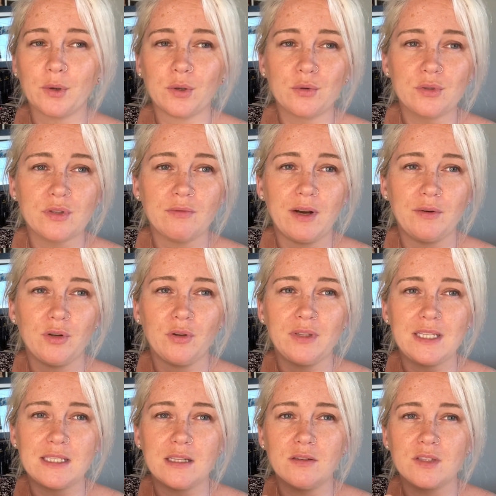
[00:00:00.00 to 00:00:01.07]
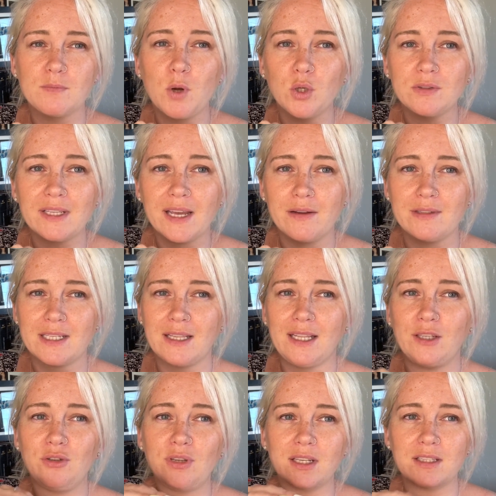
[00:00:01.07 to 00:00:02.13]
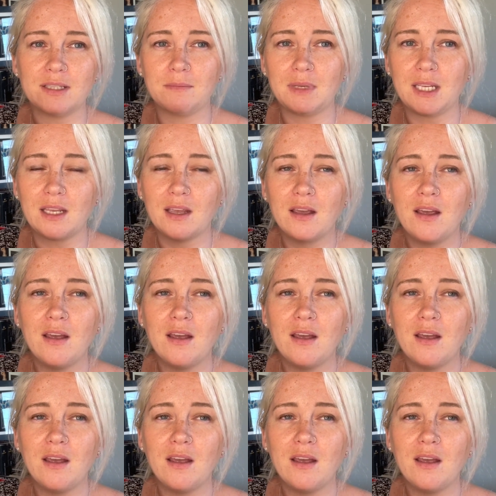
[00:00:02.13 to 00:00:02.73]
goes around all these little small towns, and then you get to meet